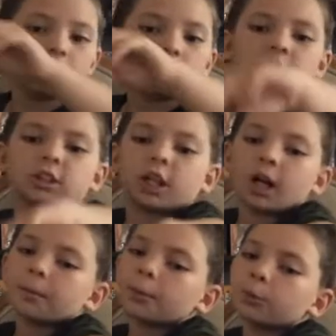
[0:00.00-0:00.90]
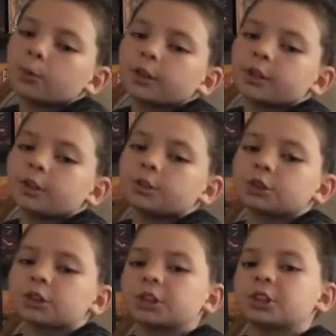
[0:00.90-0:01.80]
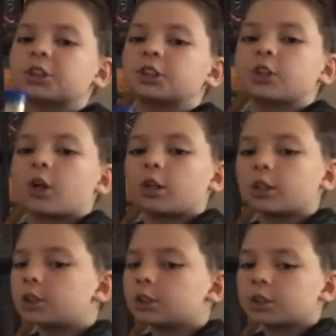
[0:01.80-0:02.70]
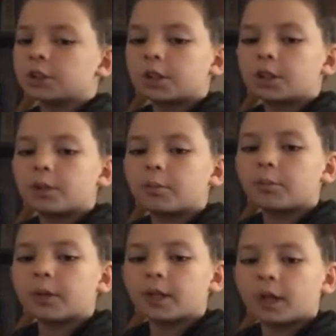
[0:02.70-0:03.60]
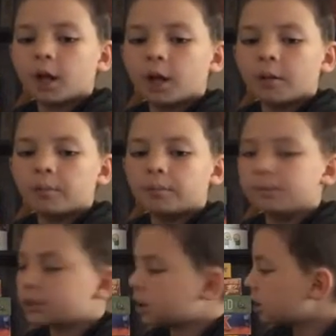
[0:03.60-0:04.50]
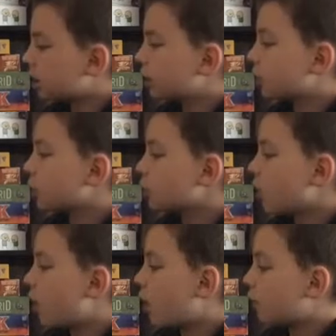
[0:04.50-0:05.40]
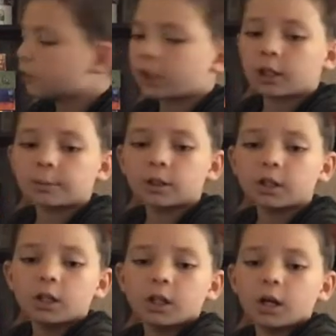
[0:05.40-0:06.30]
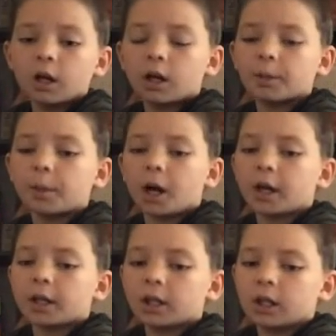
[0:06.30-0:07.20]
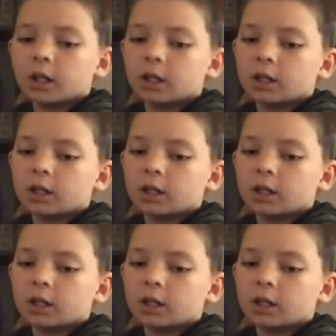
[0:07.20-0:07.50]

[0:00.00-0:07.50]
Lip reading: the timer would usually start, but since I did this off camera, I